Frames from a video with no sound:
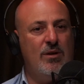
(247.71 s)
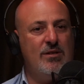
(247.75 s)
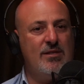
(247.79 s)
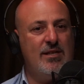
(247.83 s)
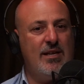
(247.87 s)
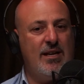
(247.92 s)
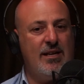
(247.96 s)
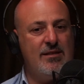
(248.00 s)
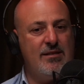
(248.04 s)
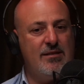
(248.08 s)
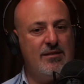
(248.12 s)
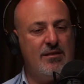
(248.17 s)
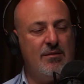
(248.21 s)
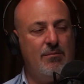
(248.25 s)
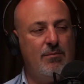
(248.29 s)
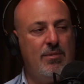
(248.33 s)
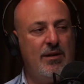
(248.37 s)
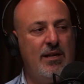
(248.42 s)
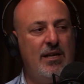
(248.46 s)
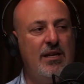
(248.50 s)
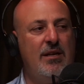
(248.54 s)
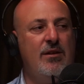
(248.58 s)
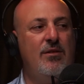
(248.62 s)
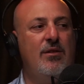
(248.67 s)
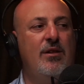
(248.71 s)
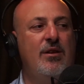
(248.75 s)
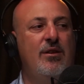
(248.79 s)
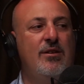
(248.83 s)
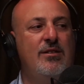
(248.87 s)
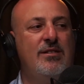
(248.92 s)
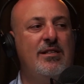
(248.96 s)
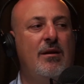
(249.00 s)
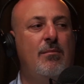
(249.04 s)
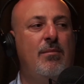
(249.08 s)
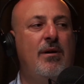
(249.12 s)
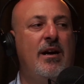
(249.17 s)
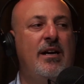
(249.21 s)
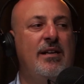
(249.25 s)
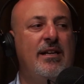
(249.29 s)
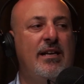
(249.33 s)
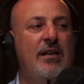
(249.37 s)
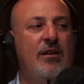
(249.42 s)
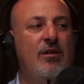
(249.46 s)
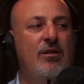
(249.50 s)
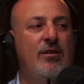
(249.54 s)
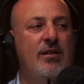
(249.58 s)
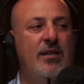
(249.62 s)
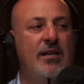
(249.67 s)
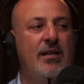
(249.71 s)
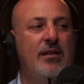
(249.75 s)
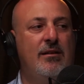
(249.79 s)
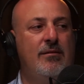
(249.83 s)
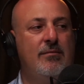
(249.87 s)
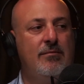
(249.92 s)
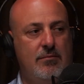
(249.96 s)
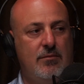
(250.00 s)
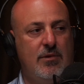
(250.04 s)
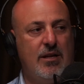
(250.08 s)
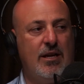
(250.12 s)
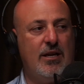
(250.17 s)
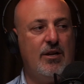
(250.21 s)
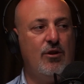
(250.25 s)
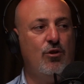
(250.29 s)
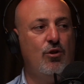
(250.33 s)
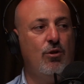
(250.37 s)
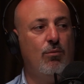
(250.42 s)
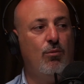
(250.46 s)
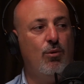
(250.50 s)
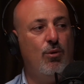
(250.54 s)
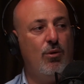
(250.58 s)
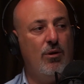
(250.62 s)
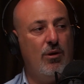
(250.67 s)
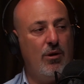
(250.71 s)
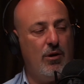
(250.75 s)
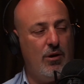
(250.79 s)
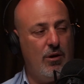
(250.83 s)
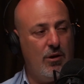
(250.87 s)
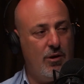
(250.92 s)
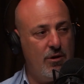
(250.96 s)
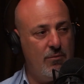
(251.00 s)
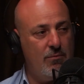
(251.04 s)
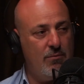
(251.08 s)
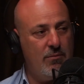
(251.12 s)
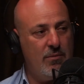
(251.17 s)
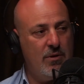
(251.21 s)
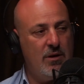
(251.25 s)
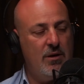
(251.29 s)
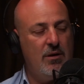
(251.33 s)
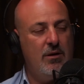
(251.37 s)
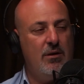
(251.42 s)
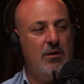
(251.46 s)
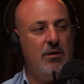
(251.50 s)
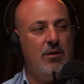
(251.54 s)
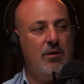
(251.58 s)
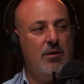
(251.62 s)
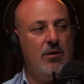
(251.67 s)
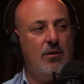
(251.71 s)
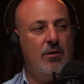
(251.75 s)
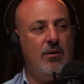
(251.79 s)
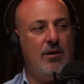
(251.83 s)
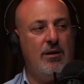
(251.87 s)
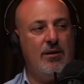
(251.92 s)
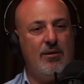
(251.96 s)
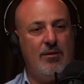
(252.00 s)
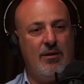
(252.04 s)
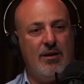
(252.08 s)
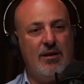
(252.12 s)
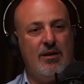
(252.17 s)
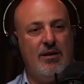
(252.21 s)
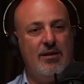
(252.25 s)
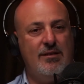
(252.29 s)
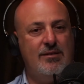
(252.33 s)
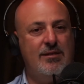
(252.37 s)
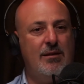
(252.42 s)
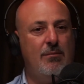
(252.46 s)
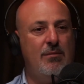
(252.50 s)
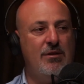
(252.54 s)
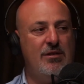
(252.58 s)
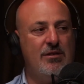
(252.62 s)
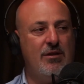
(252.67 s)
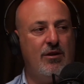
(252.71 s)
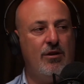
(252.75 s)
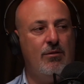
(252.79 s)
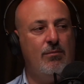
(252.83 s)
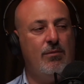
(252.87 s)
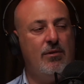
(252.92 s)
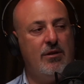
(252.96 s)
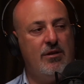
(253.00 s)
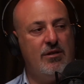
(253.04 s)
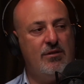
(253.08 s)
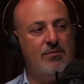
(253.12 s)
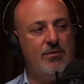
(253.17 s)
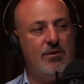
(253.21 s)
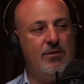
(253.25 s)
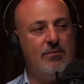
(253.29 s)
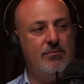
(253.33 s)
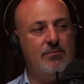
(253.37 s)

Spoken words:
the house is complete, then you start paying that loan down like a normal home, like an established home loan as well.